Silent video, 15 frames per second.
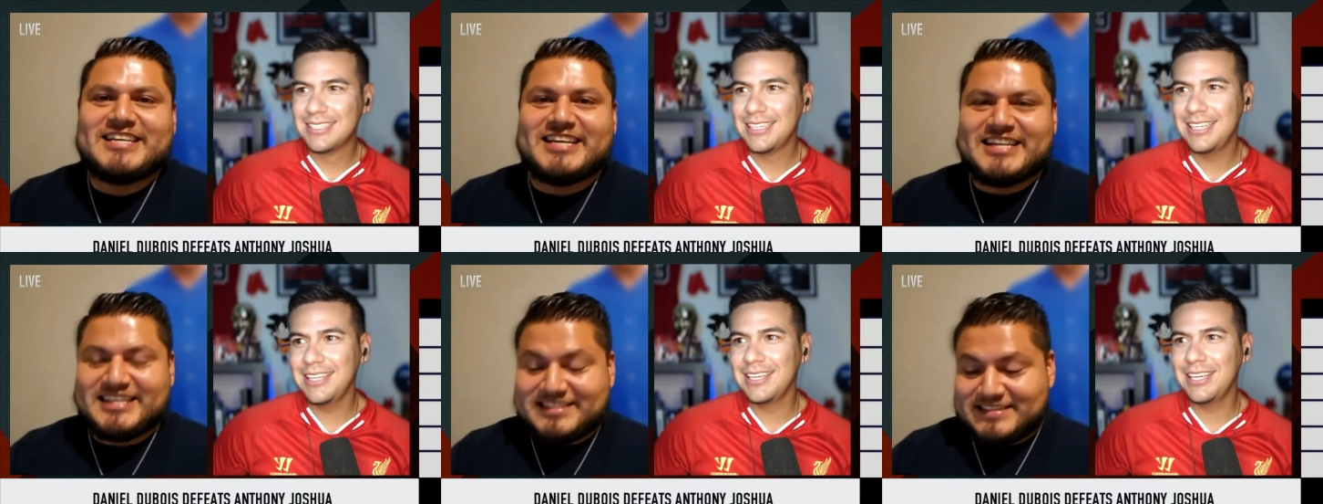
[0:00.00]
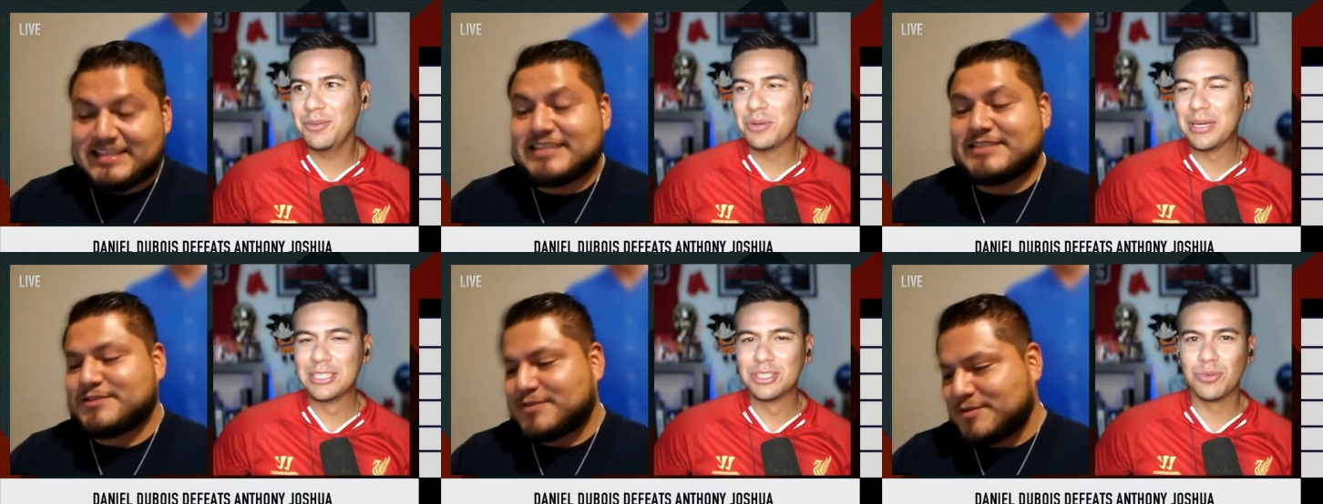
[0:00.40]
Speaker 1: He
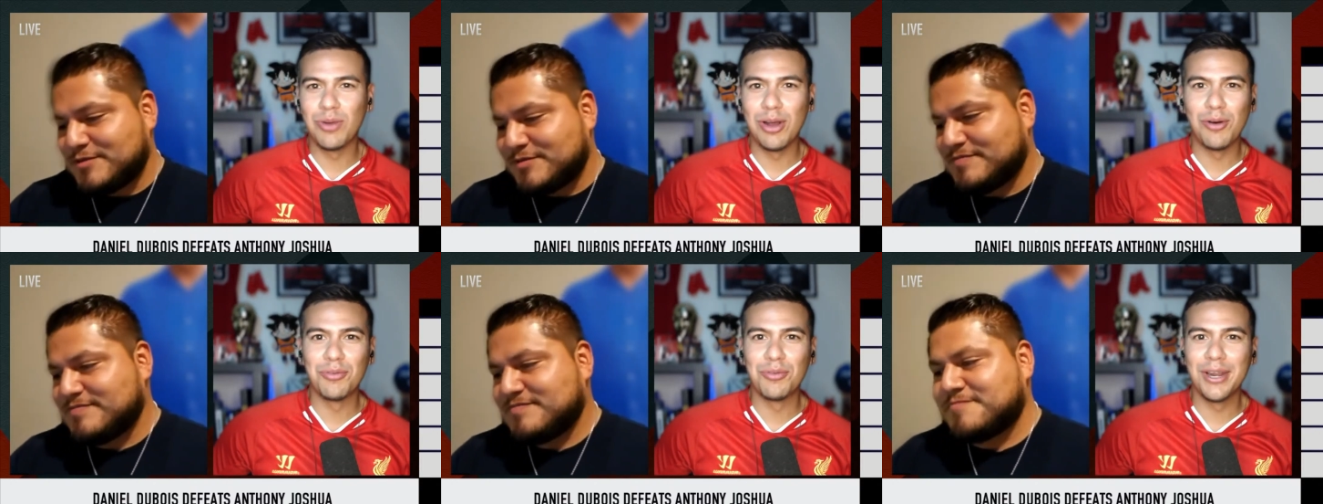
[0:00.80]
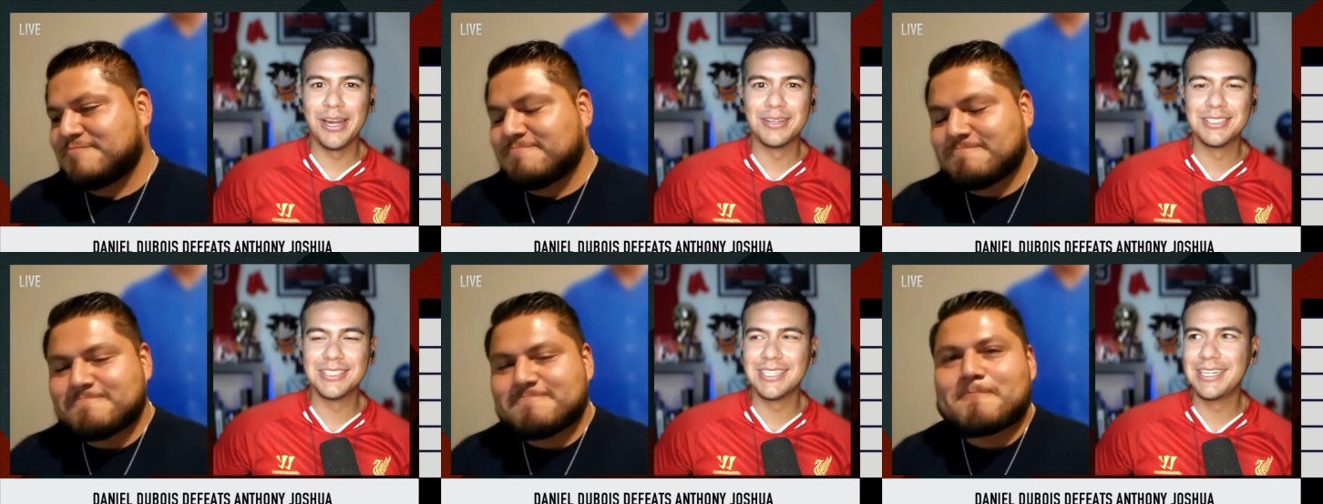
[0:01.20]
he went 12
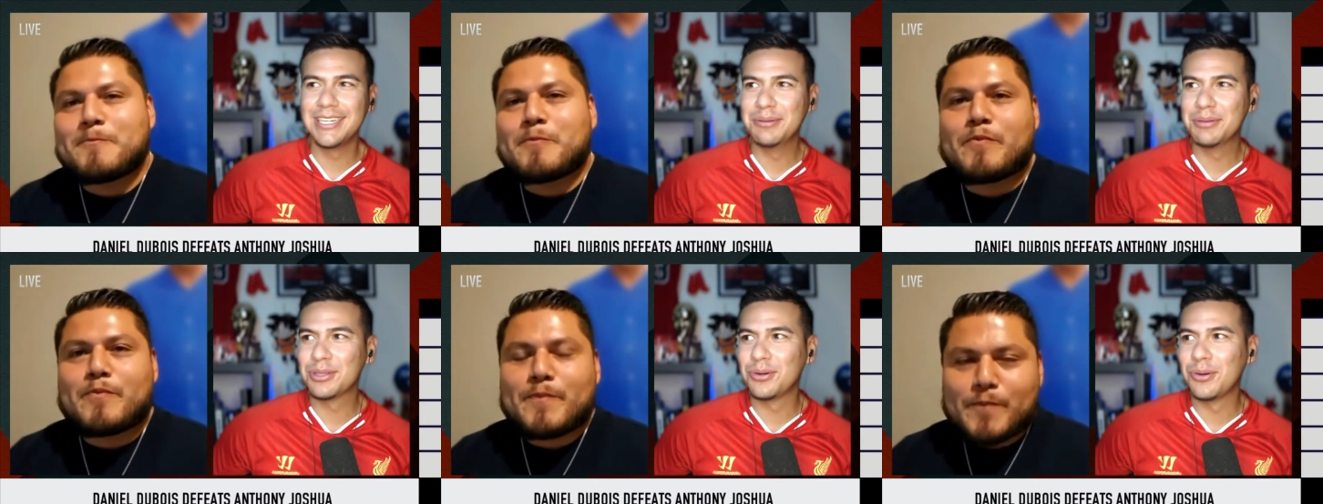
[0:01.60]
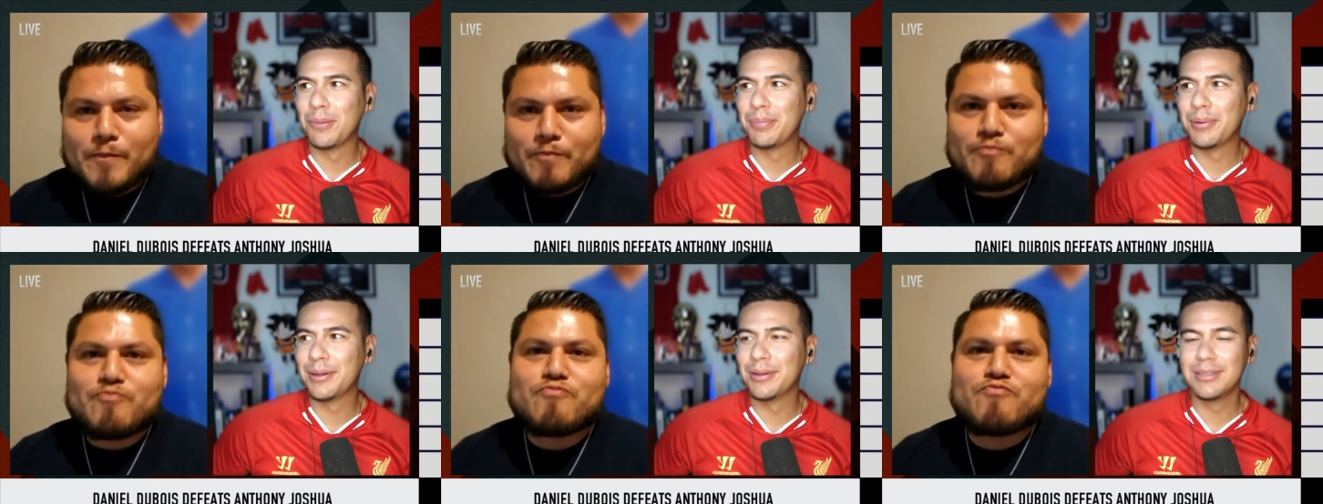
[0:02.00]
rounds, didn't even throw
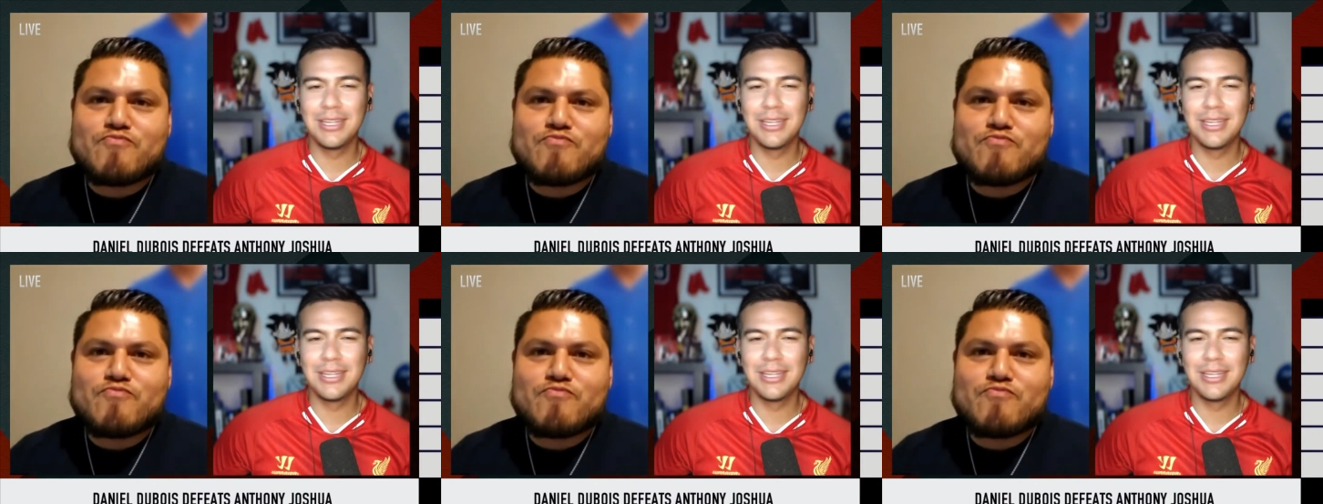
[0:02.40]
a punch.